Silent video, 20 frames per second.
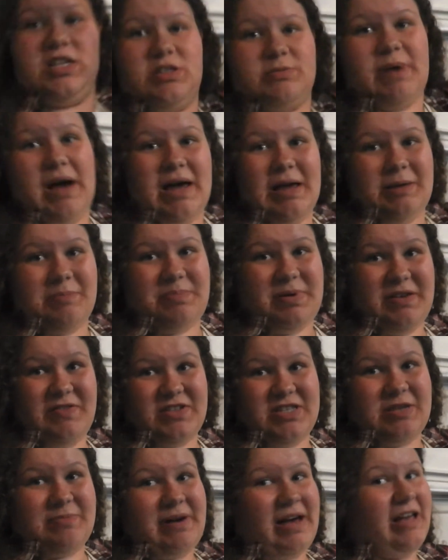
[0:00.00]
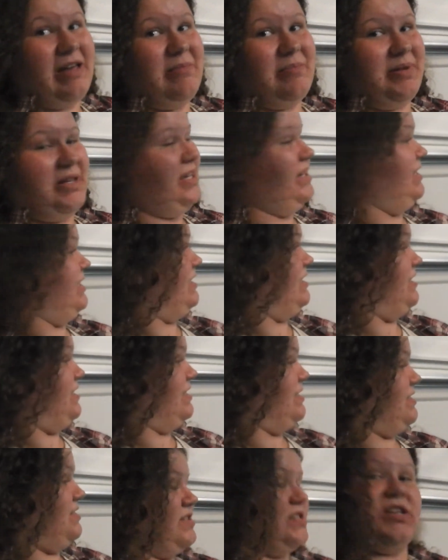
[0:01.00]
So my PVC pipe
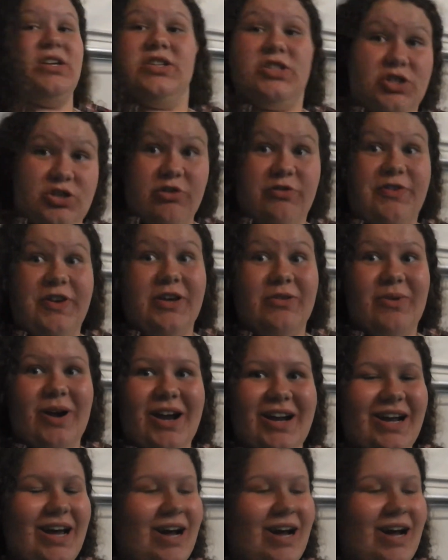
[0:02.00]
is 2 feet right